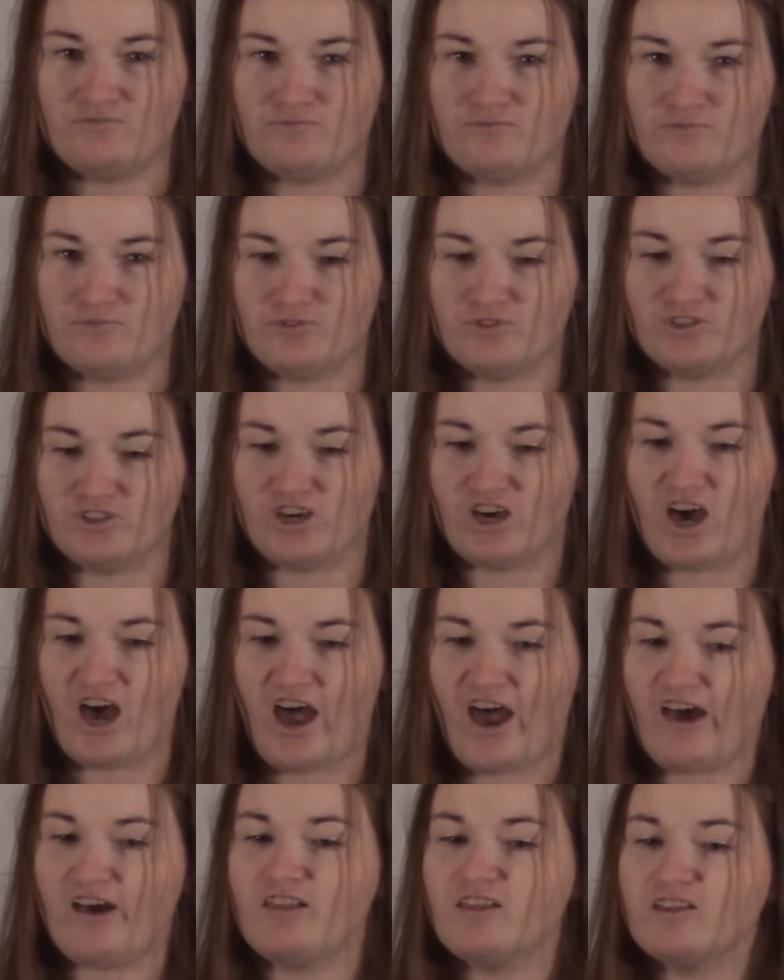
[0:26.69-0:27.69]
for the
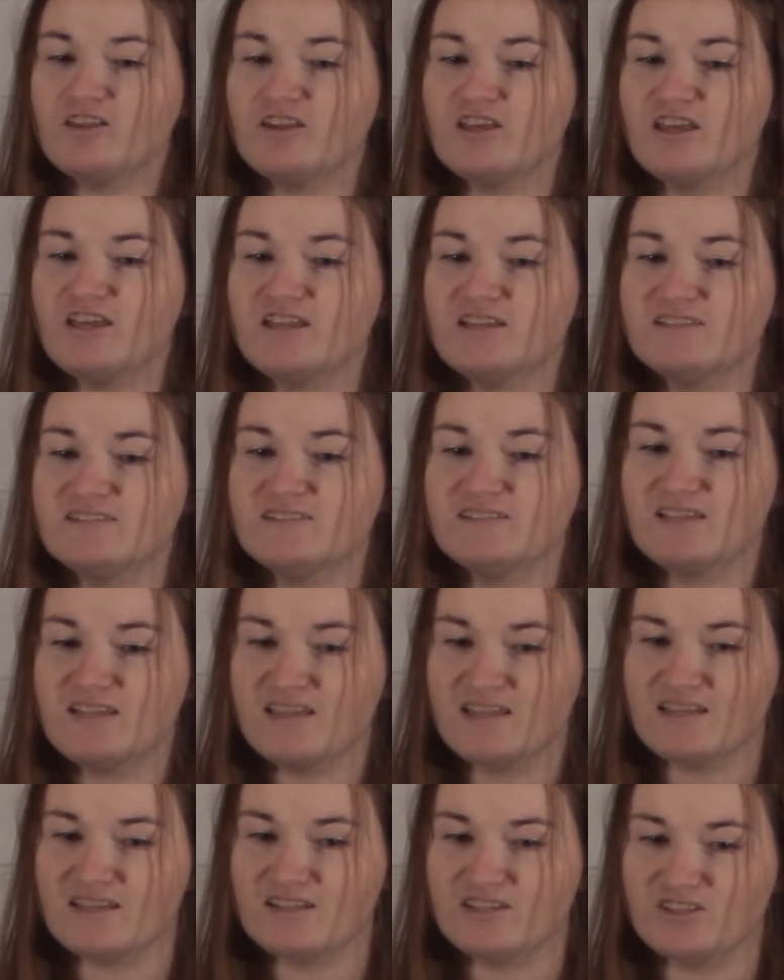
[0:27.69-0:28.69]
holidays
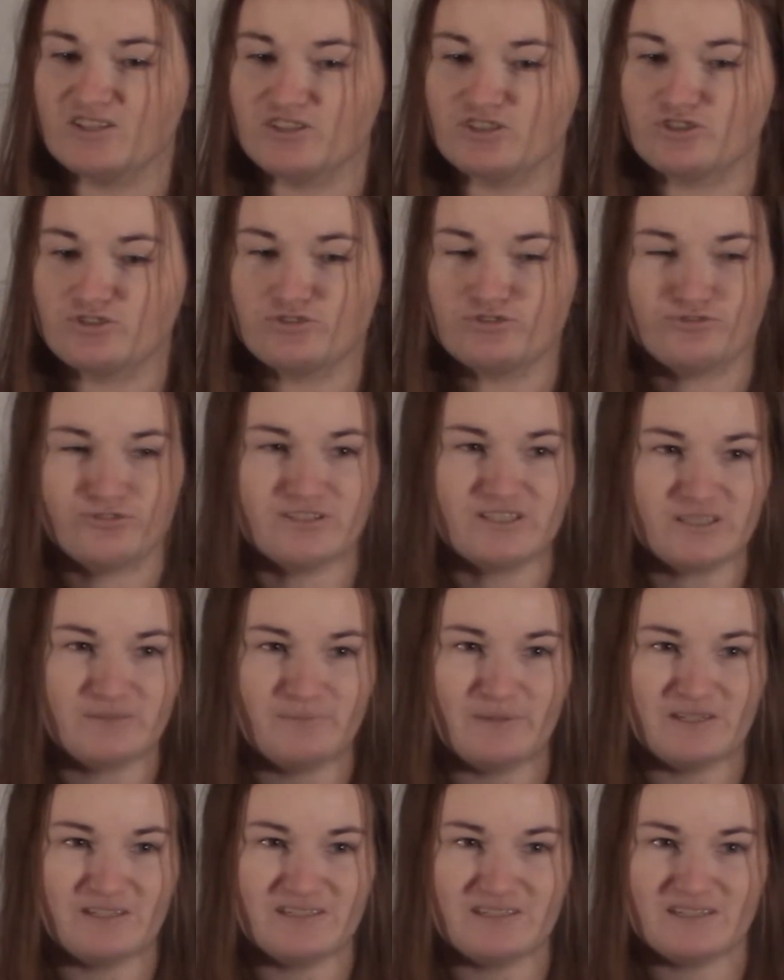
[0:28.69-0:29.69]
and the
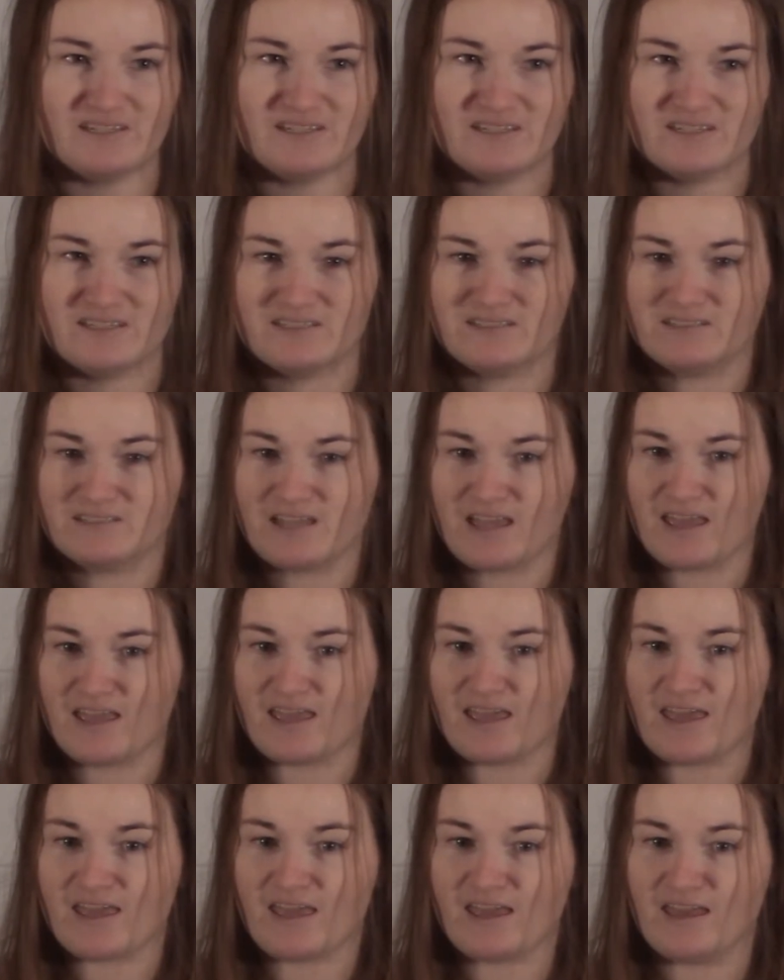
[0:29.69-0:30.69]
Christmases
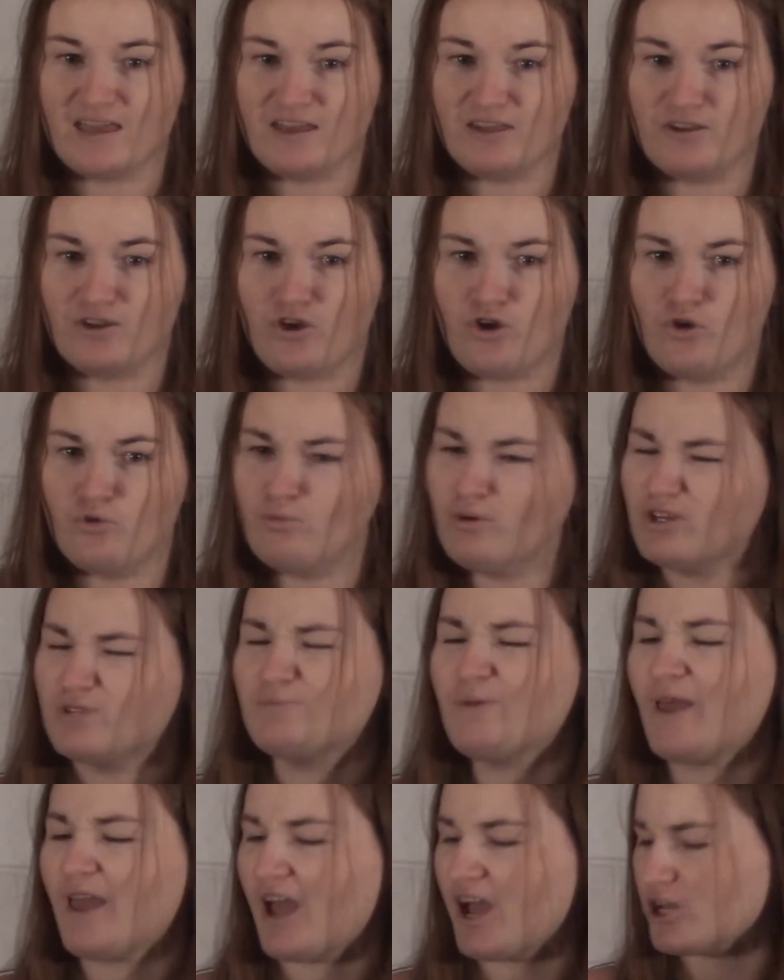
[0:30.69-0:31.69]
and where's
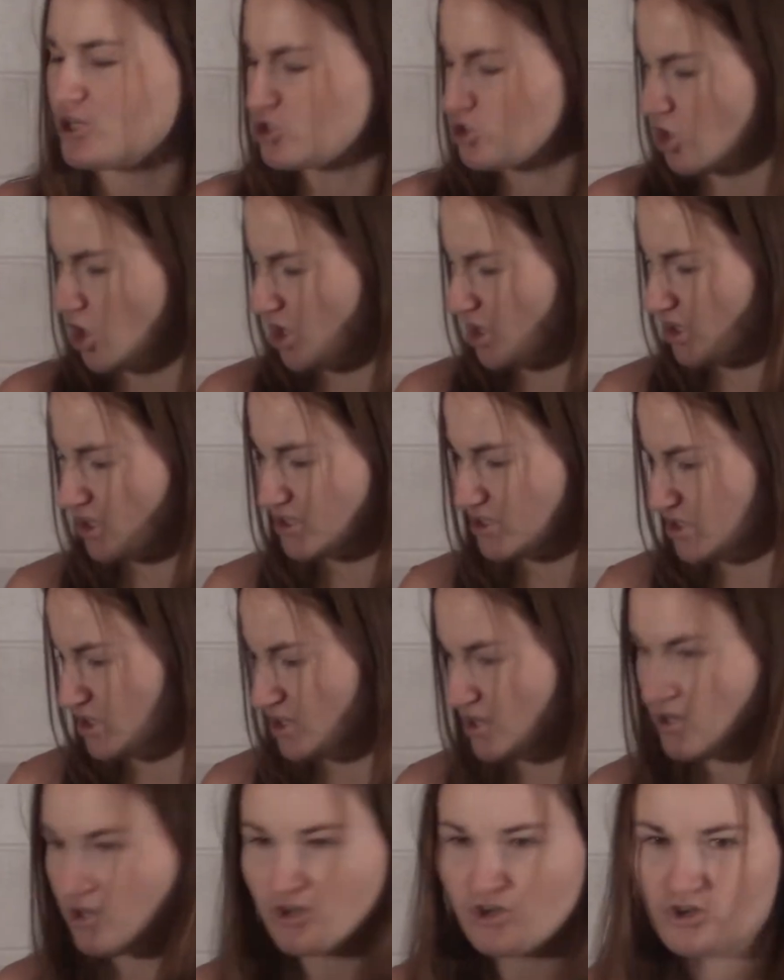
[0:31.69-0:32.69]
my hot chocolate?
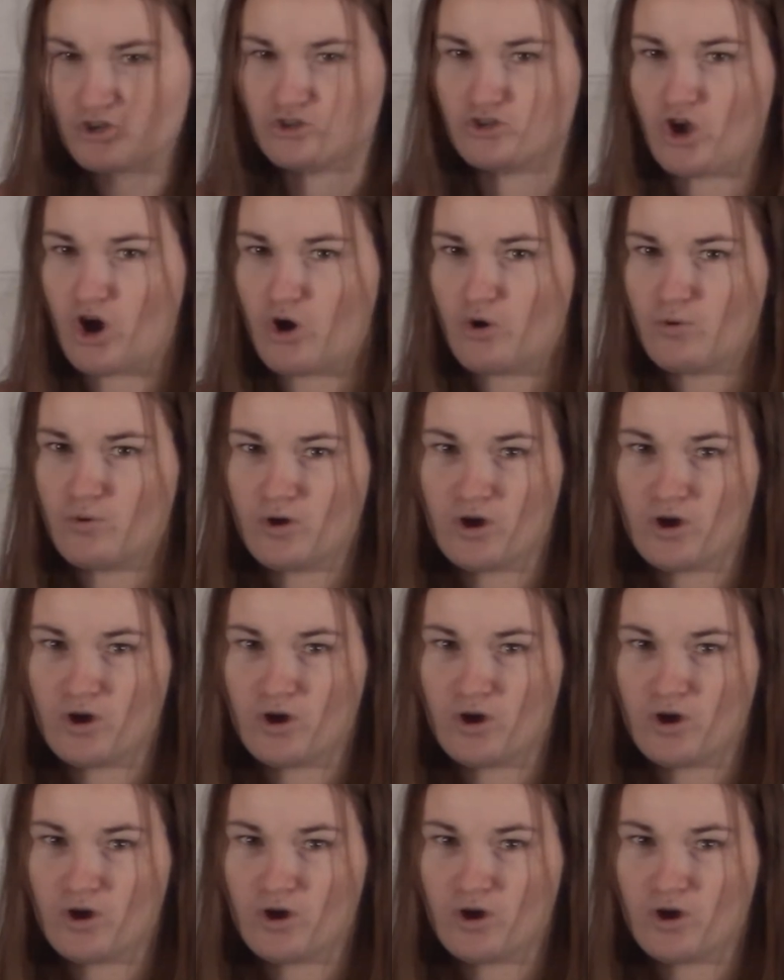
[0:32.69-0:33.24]
No,